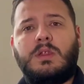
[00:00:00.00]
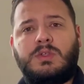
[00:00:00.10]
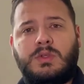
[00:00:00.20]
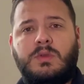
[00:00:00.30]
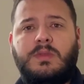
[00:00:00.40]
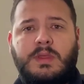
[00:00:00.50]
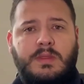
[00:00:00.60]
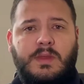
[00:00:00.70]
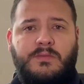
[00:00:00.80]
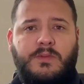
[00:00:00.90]
to
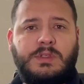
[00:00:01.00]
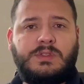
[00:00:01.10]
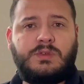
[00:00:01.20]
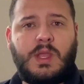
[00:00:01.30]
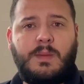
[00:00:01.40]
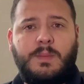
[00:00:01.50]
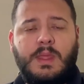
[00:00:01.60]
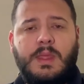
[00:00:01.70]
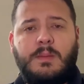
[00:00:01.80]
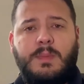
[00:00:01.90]
the first drop
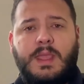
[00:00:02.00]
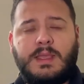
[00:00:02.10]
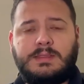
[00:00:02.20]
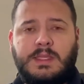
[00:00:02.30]
because